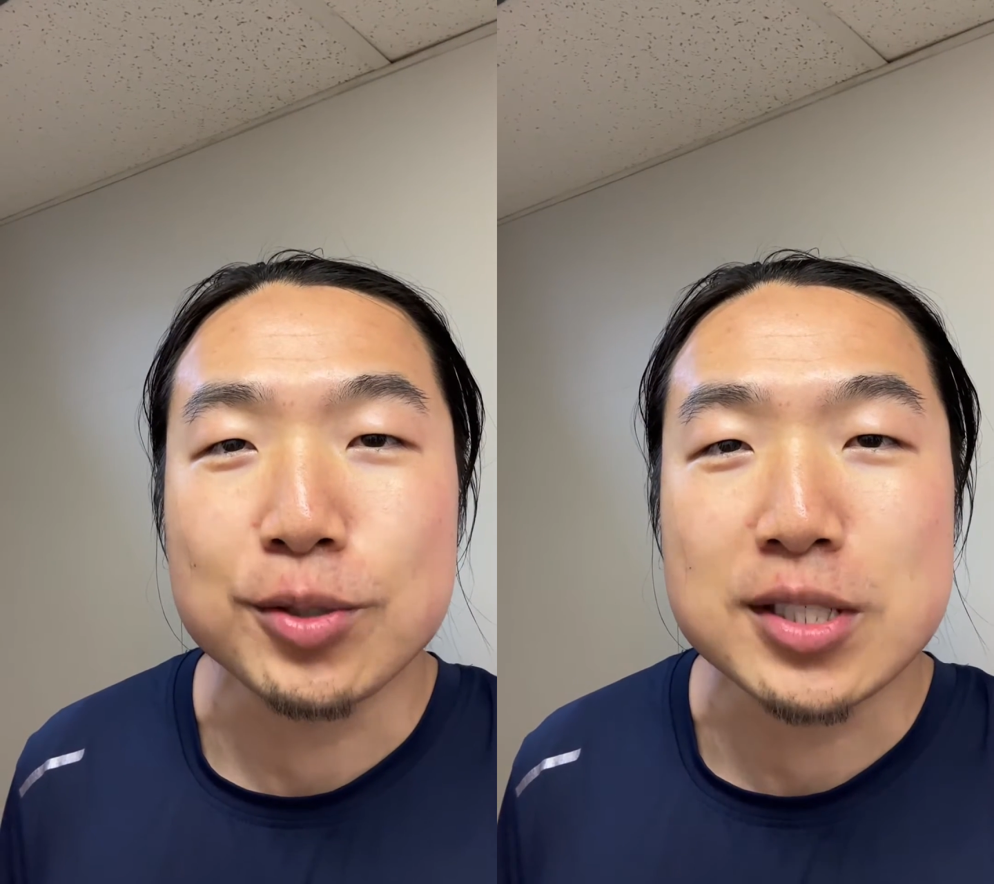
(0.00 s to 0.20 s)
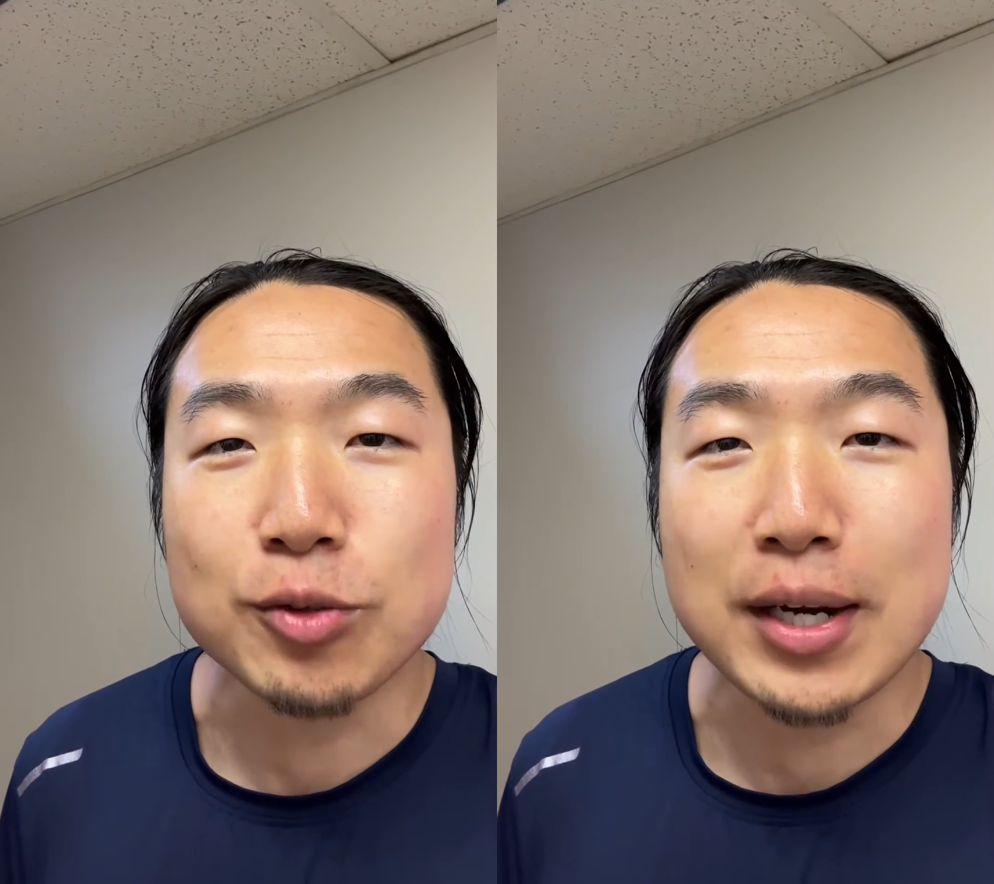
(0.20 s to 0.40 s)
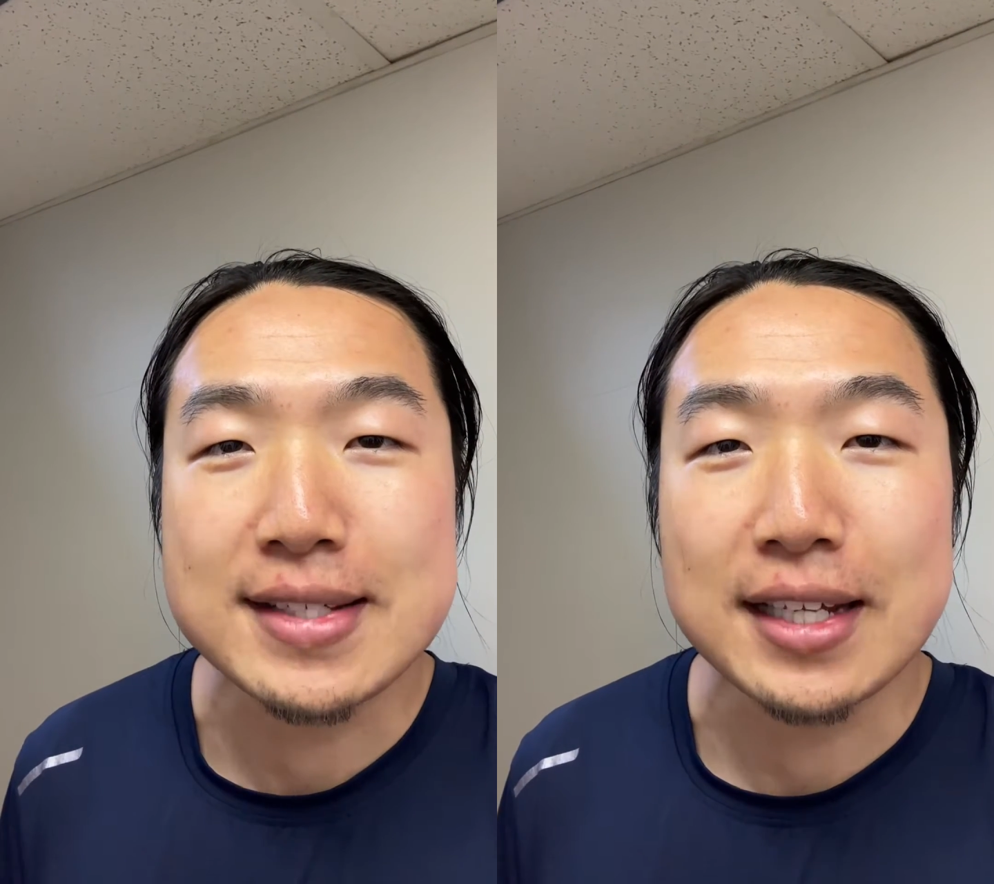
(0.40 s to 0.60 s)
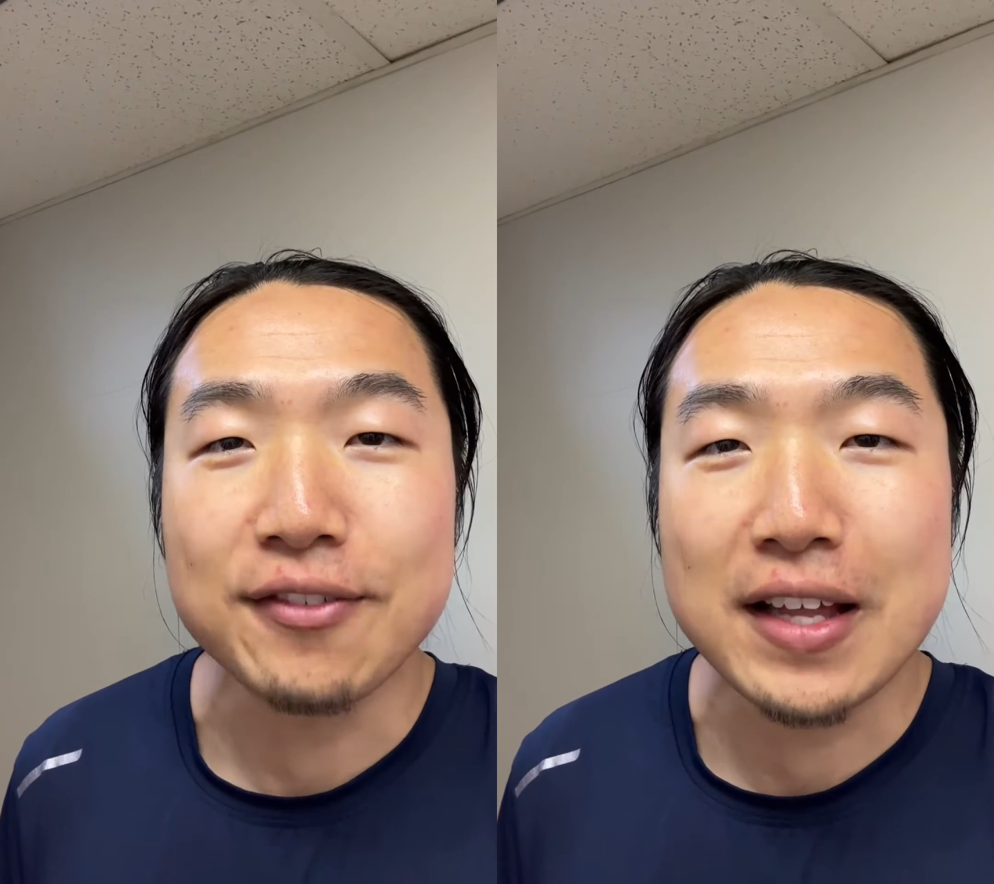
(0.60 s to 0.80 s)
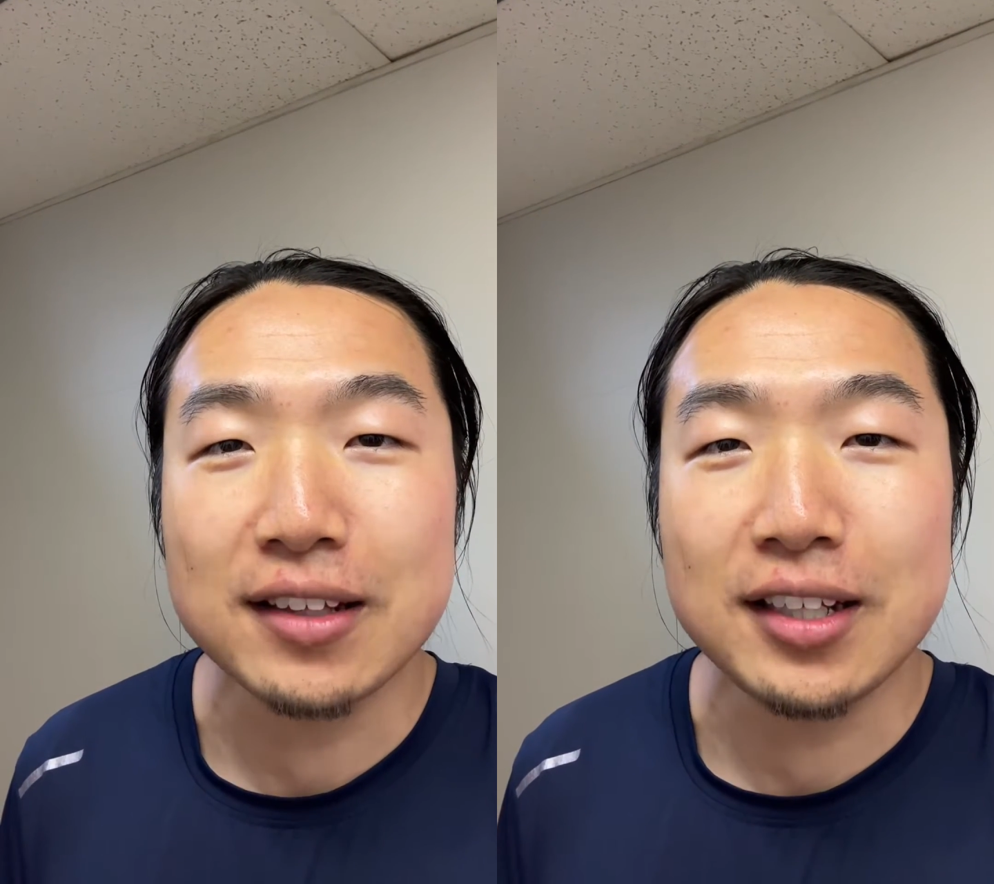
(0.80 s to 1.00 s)
the right size
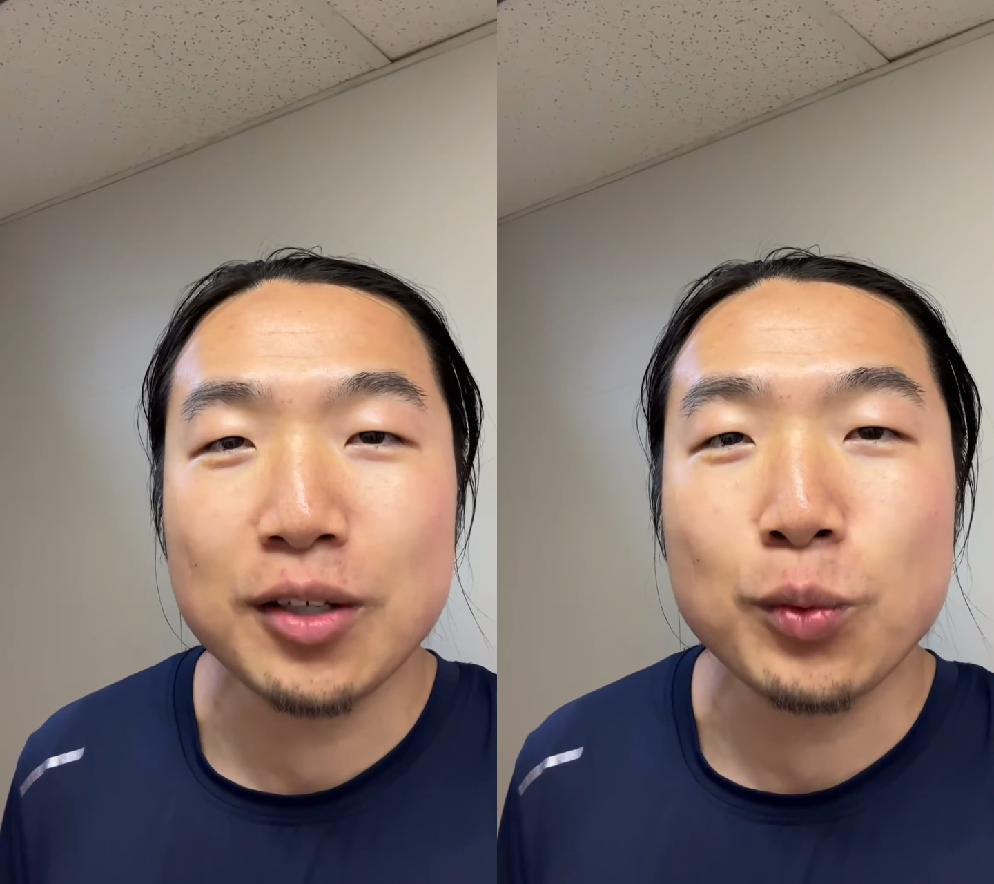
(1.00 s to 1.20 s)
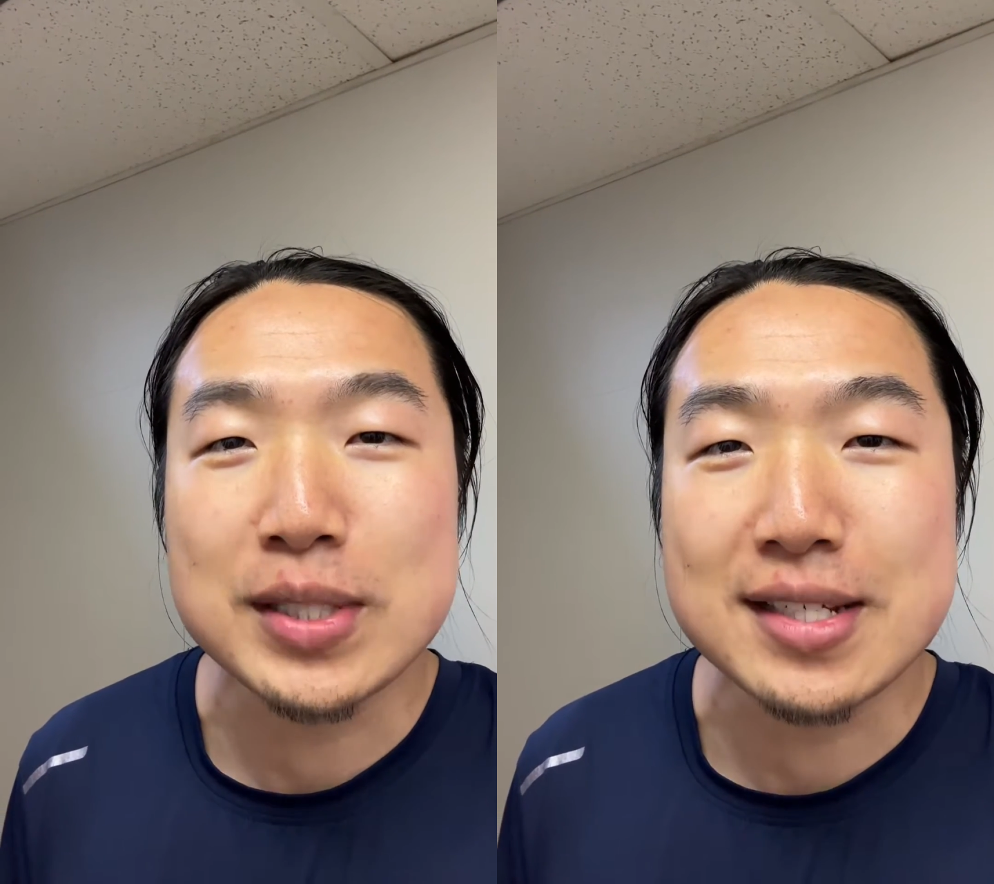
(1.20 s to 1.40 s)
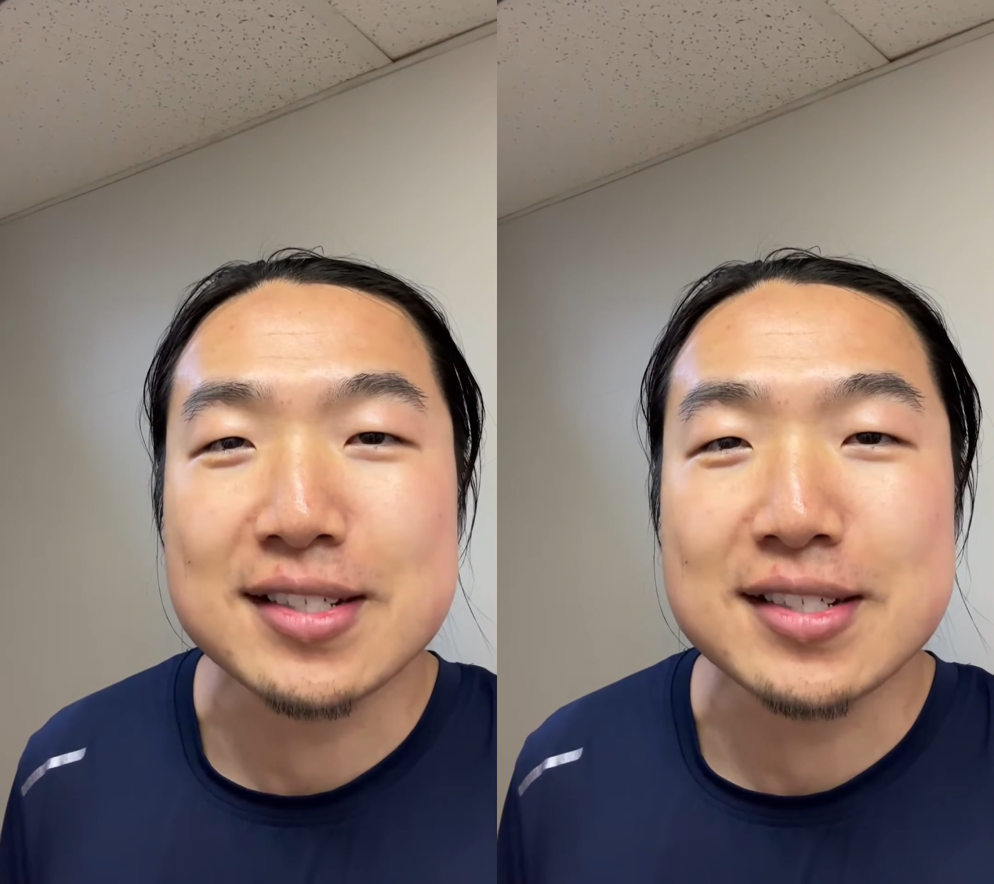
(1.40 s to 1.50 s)
vanity with this